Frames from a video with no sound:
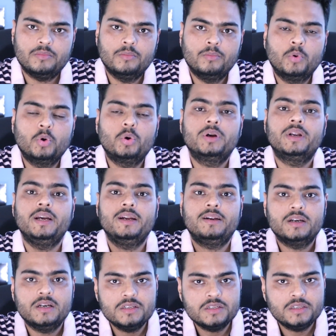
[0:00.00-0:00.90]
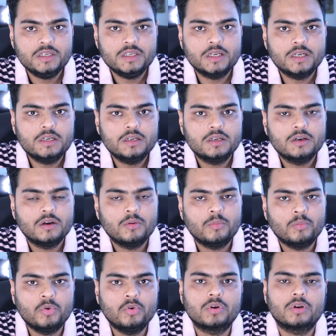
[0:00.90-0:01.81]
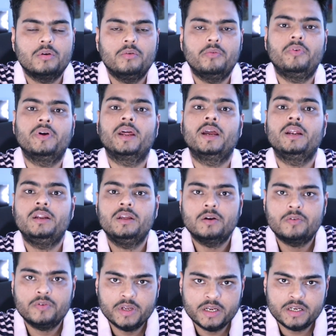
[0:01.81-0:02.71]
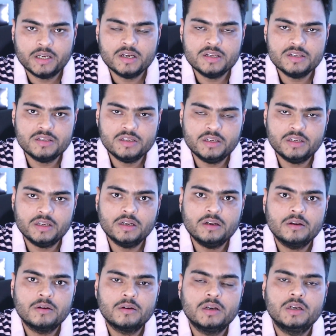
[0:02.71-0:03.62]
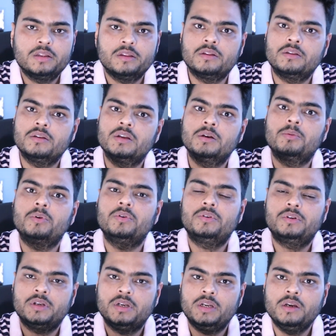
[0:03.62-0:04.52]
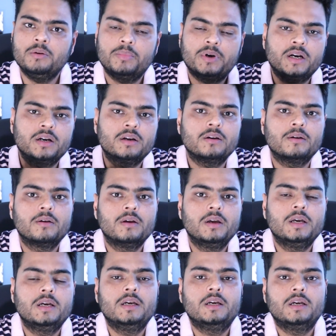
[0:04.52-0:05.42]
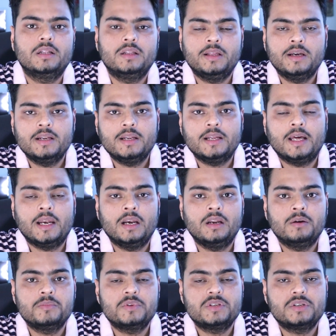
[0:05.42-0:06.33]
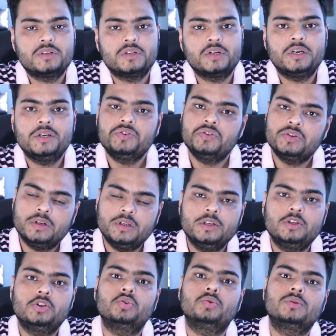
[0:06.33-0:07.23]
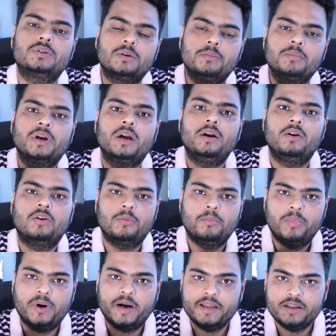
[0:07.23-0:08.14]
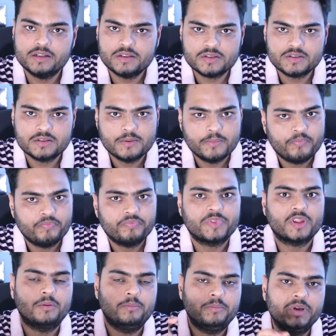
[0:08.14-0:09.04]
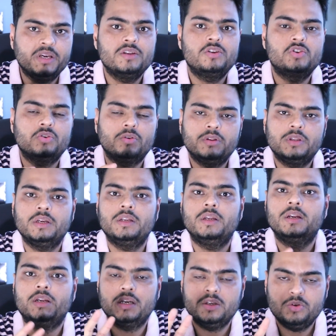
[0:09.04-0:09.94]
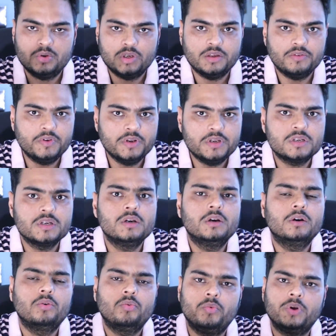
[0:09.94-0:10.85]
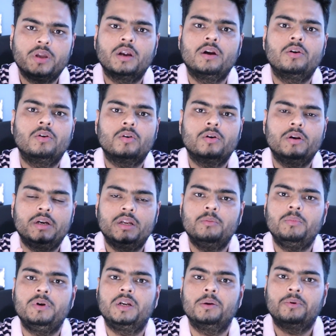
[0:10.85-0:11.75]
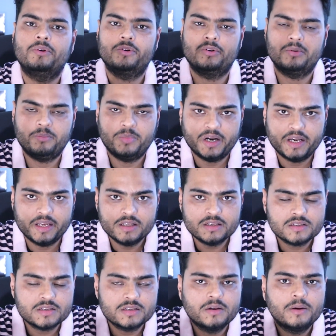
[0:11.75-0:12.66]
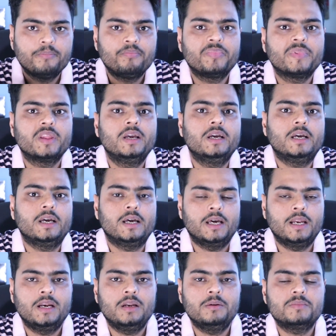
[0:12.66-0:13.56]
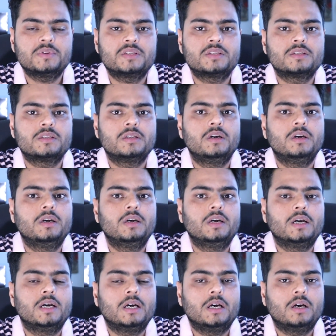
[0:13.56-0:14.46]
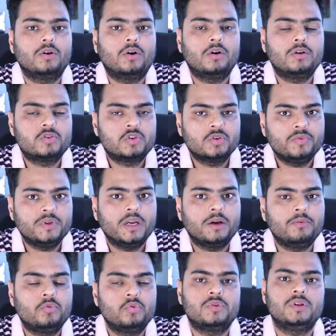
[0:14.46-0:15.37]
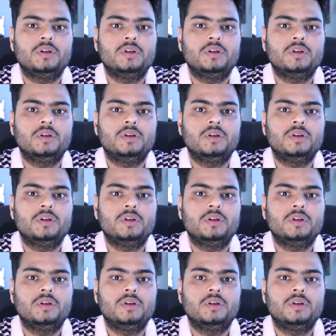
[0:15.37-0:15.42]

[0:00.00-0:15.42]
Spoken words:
More data is needed, more variety of data is needed. This is about training part. Then LLMs traditionally show some kind of bias based on the data you give it. We can talk a little bit about a bias. LLMs, also we have to